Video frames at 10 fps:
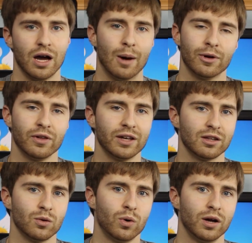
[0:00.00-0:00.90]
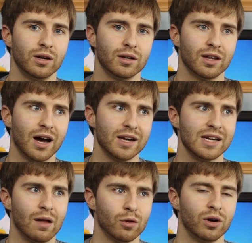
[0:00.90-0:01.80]
I'll put a link in the one that I
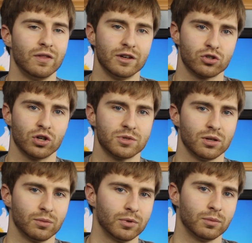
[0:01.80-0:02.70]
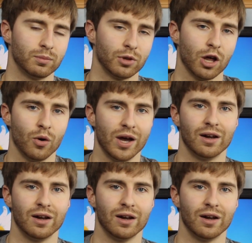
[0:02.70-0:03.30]
downloaded in the description below,